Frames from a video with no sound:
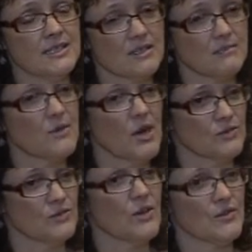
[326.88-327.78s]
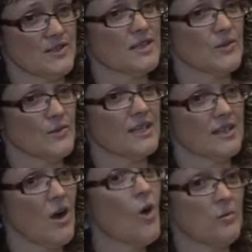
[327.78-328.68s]
combine all those so that we
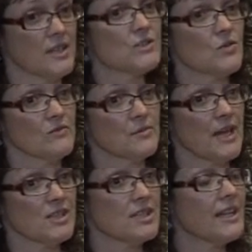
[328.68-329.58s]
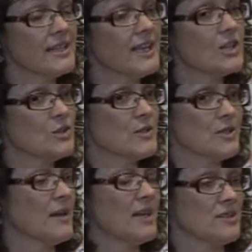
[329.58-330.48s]
get a whole picture of the patient, and that includes
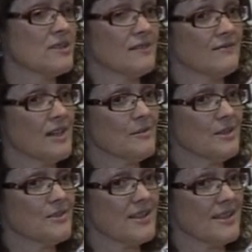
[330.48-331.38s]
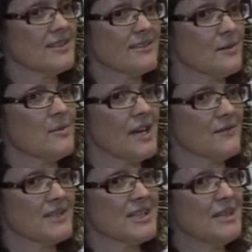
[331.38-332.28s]
the patient and the family because I think they're part
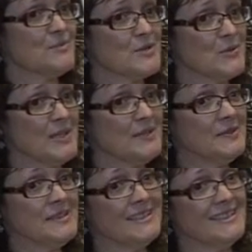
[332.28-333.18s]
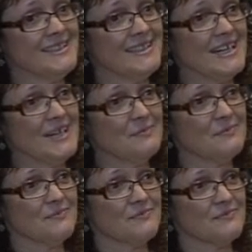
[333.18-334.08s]
of the team as well.
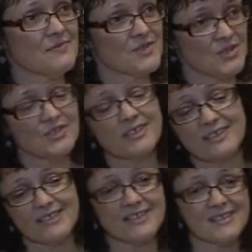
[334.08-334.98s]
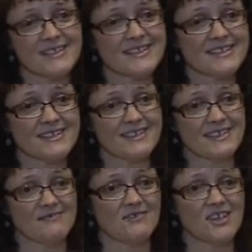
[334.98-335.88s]
So
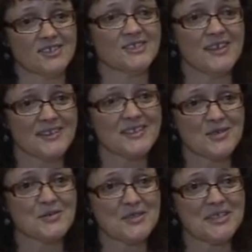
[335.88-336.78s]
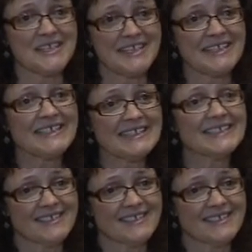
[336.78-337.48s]
it's vital, I think, to work together.